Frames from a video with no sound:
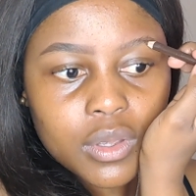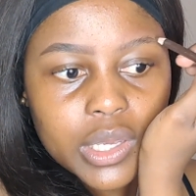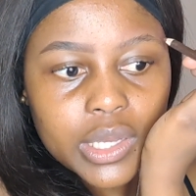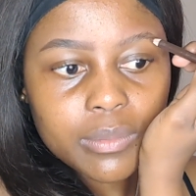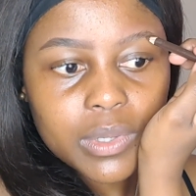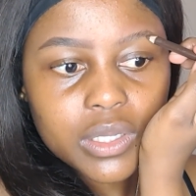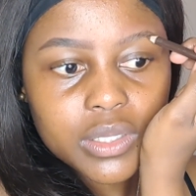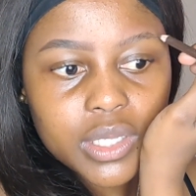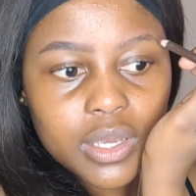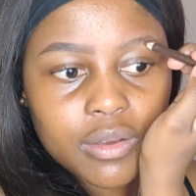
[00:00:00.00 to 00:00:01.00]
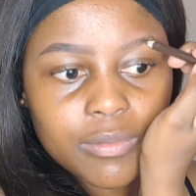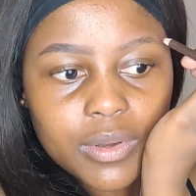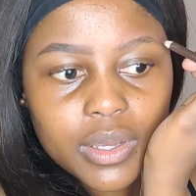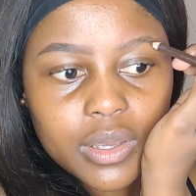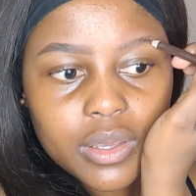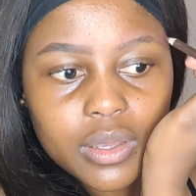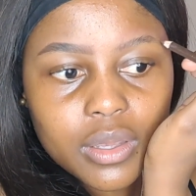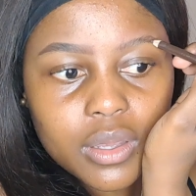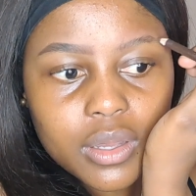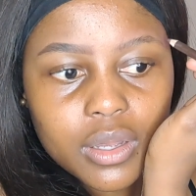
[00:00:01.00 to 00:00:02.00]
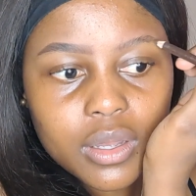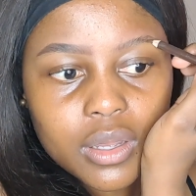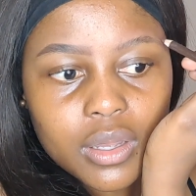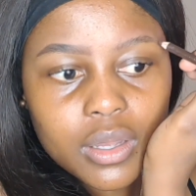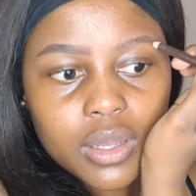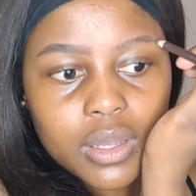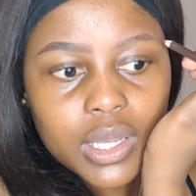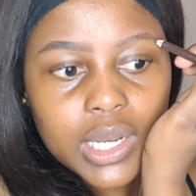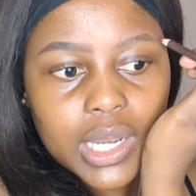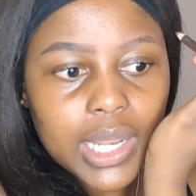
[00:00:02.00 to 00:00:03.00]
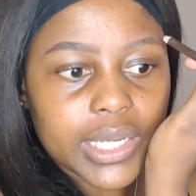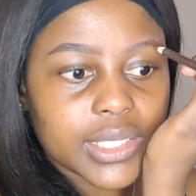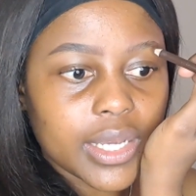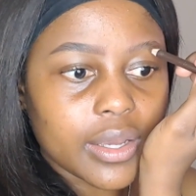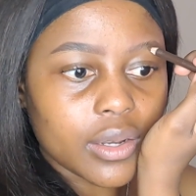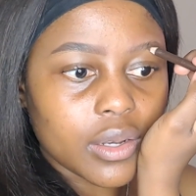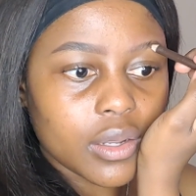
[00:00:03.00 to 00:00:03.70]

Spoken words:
And please have a light hand.